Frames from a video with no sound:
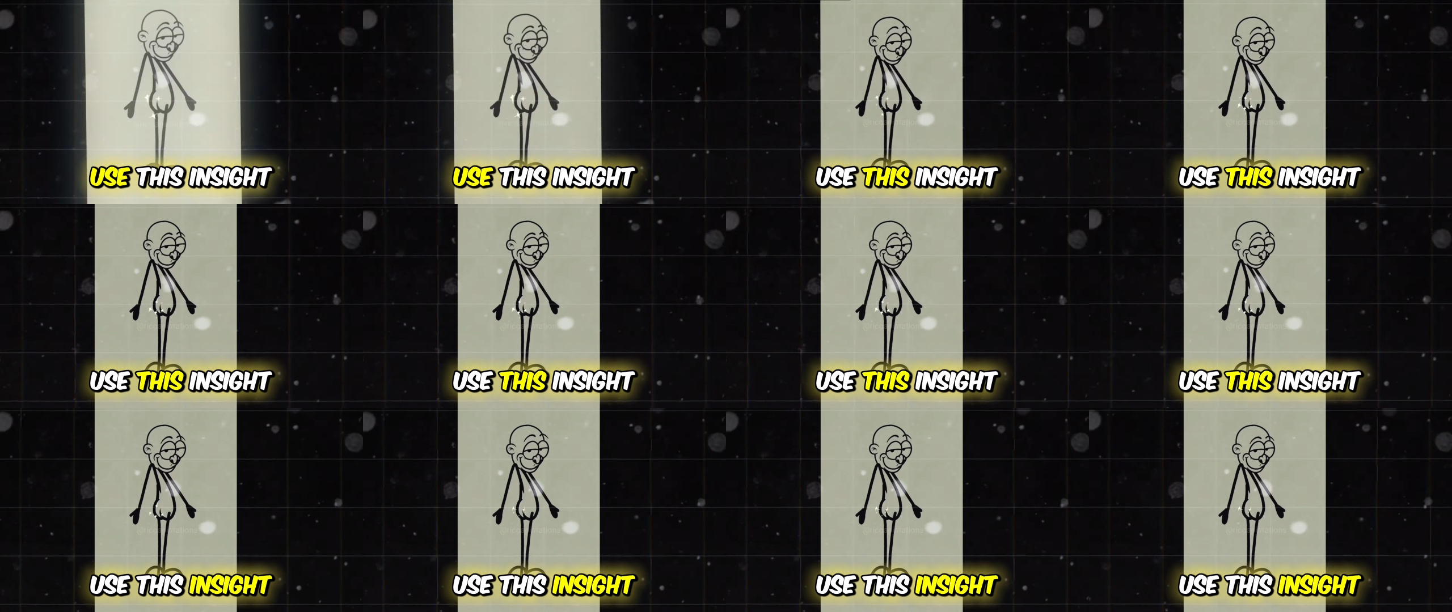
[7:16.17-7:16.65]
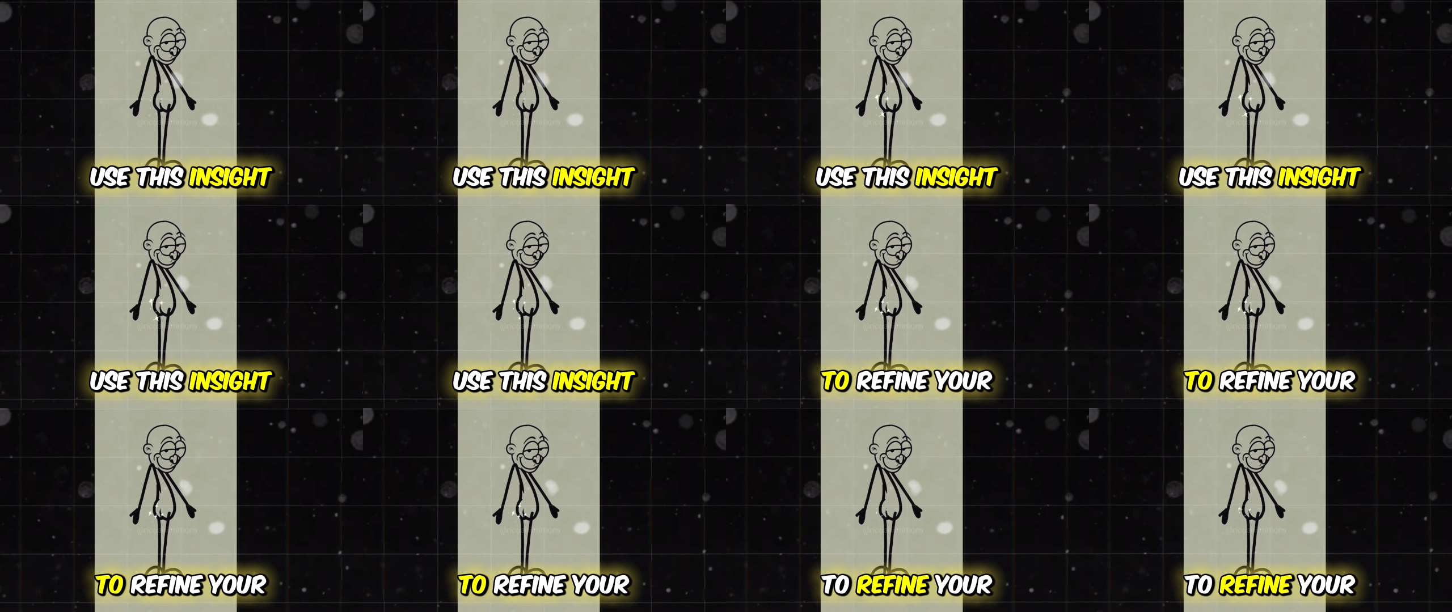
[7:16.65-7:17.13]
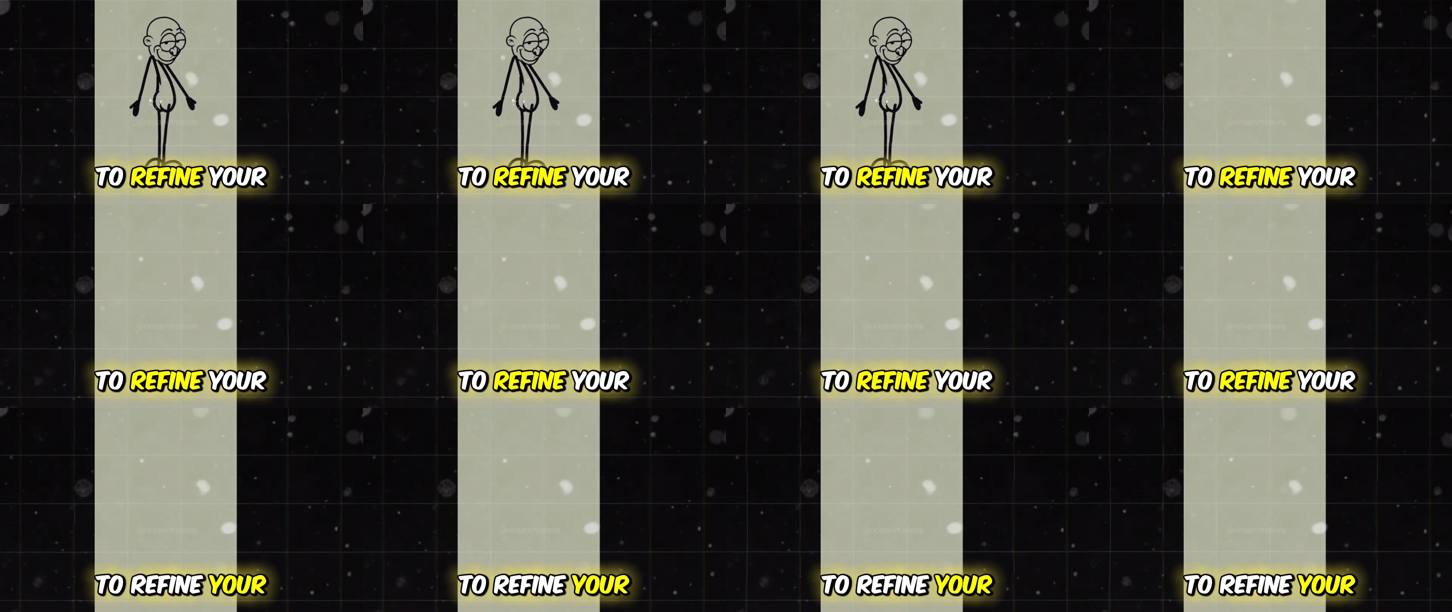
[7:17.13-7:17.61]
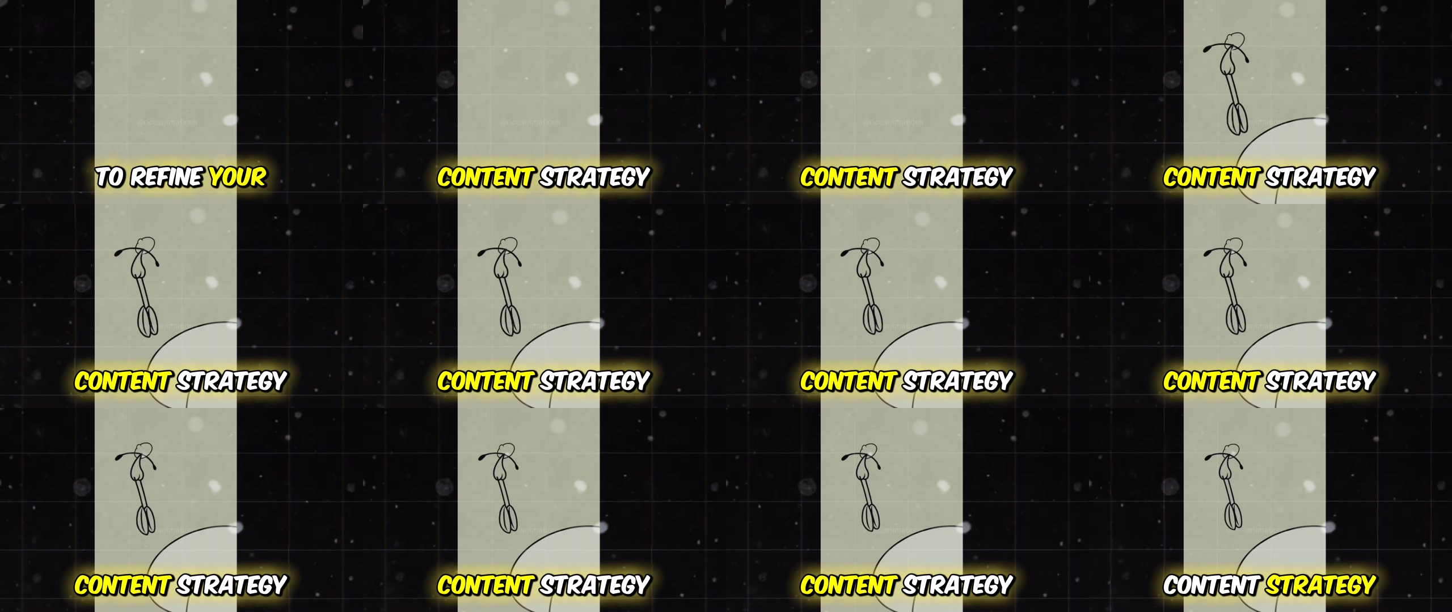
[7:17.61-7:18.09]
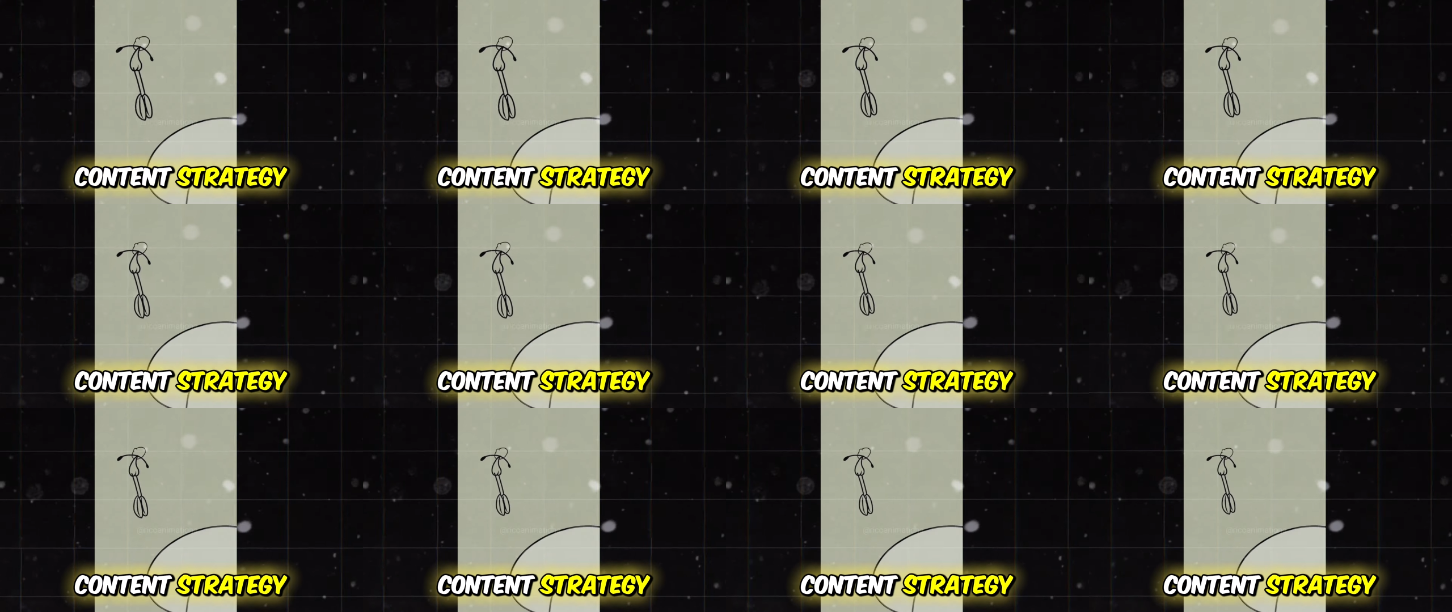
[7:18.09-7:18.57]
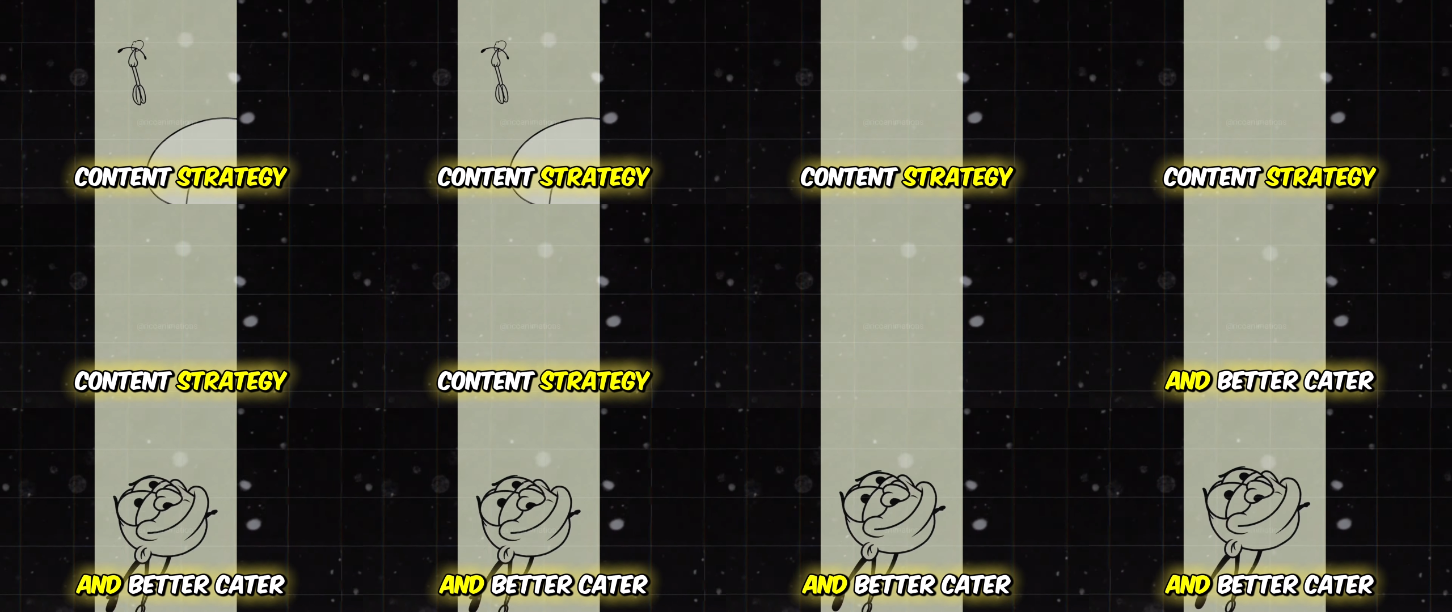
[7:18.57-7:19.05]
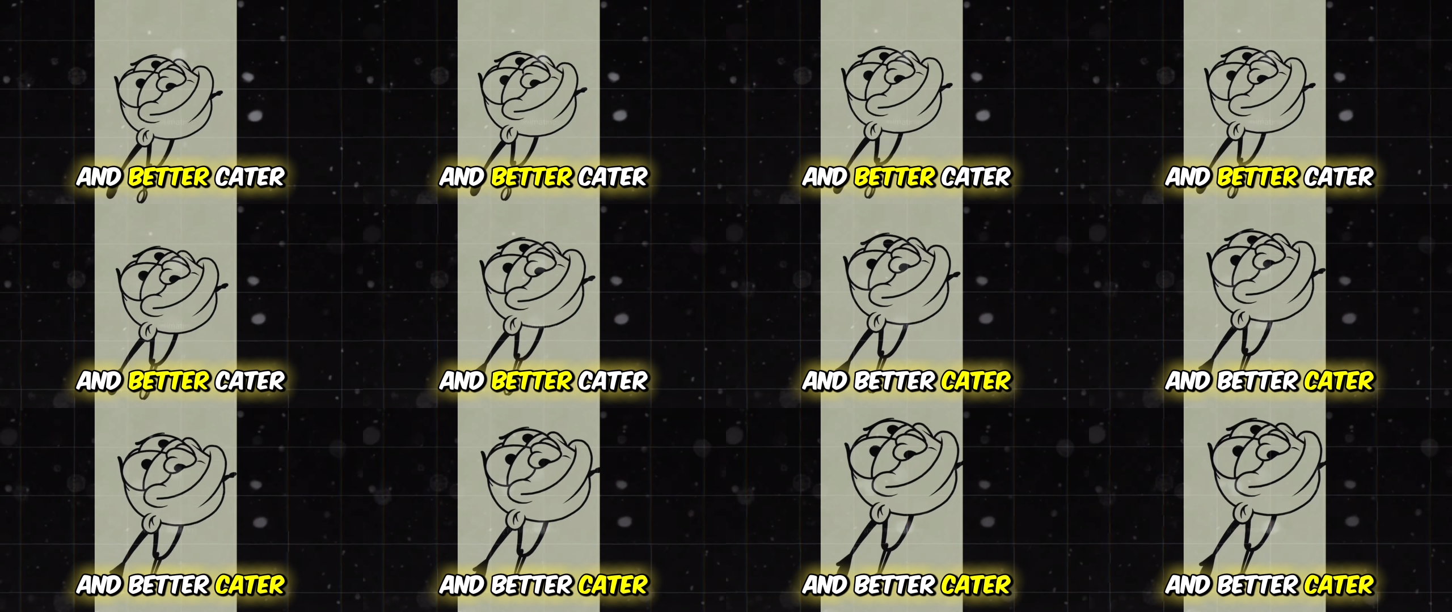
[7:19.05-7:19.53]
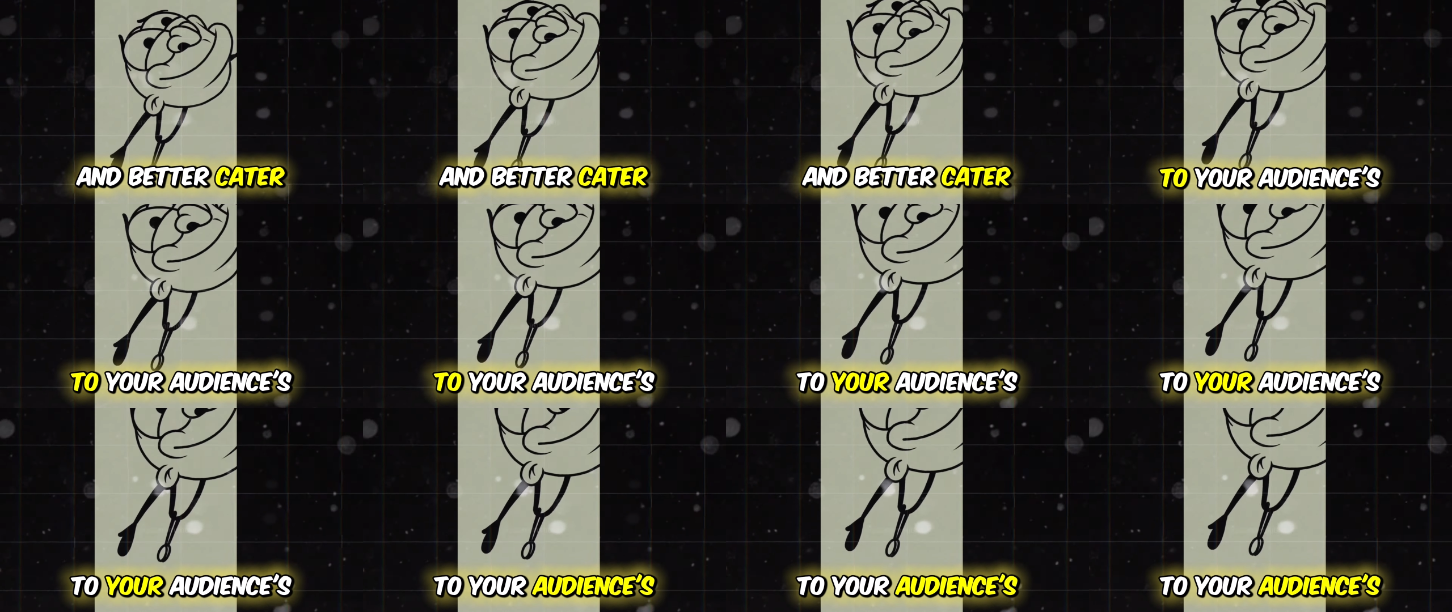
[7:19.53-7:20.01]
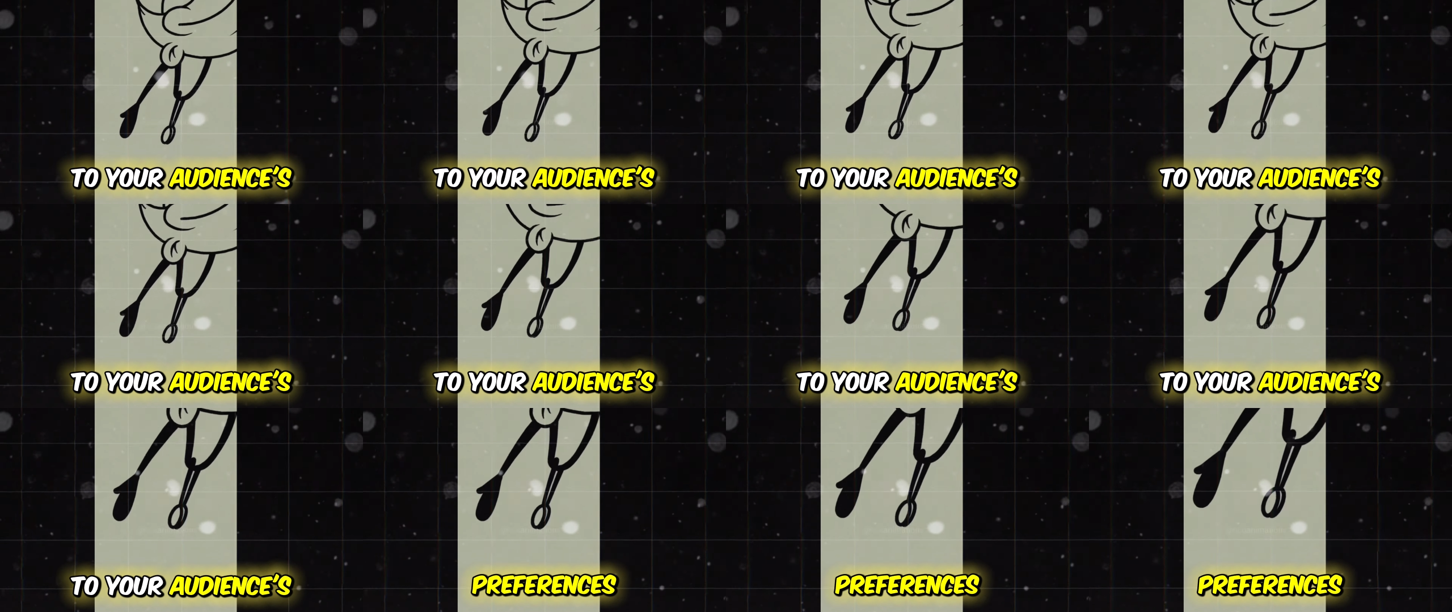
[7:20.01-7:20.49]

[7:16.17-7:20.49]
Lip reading: (no speaker visible)